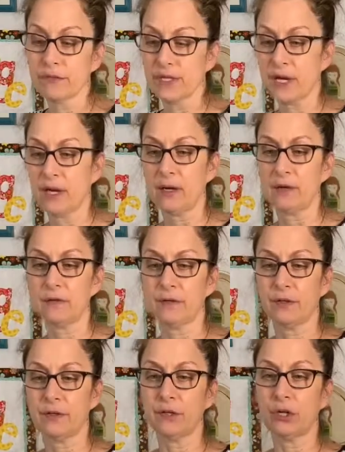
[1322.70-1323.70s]
of
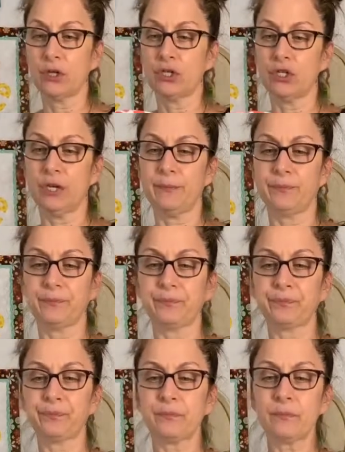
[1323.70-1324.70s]
the cushion.
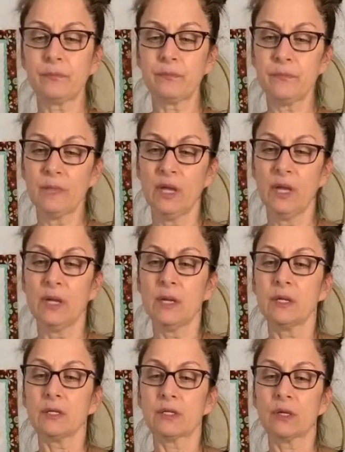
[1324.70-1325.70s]

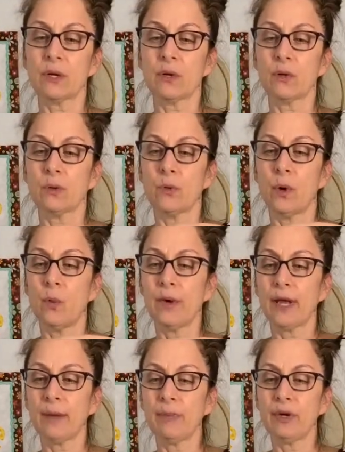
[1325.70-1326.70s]
So when
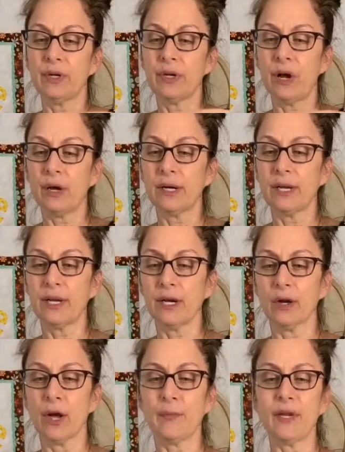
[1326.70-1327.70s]
I put it on
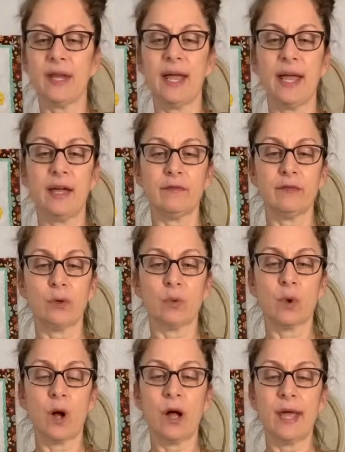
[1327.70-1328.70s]
here, I'm going to have the
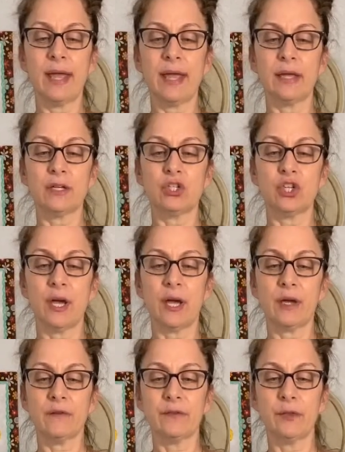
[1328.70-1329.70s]
raw edge
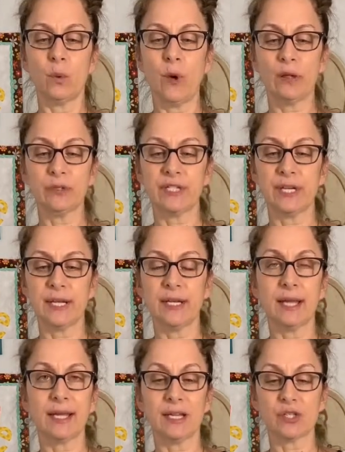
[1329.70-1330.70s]
of the welting
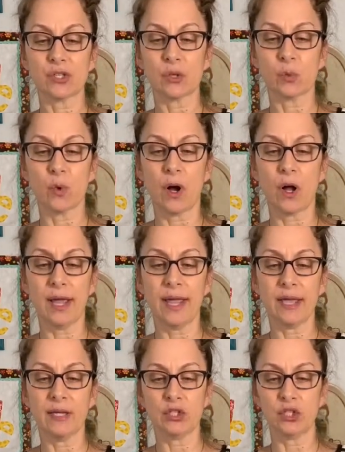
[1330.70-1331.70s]
against the raw
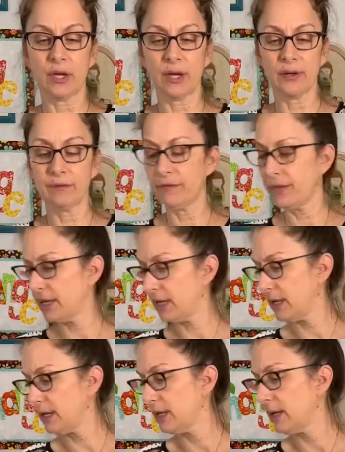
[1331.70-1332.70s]
edge of
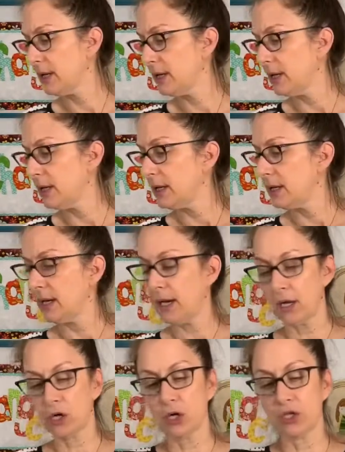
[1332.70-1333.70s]
the
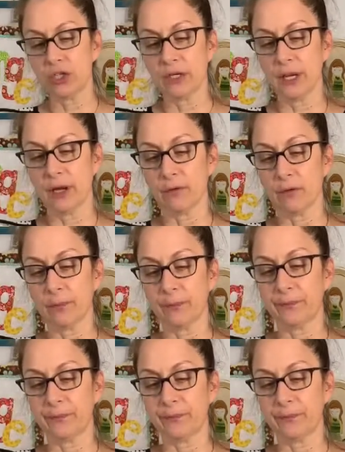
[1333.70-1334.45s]
cushion cover.